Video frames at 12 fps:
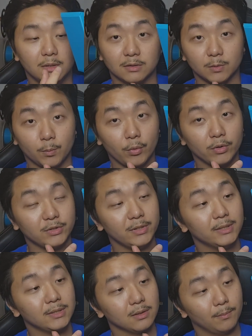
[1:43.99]
The support
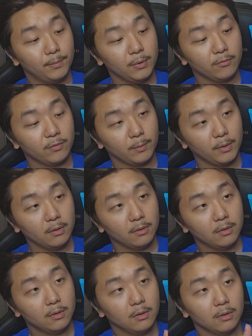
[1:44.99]
tree is gonna build from here
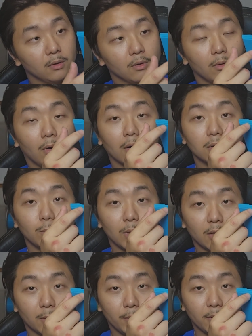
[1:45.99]
go all the way
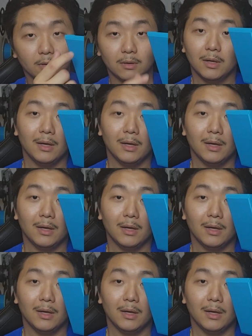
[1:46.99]
up here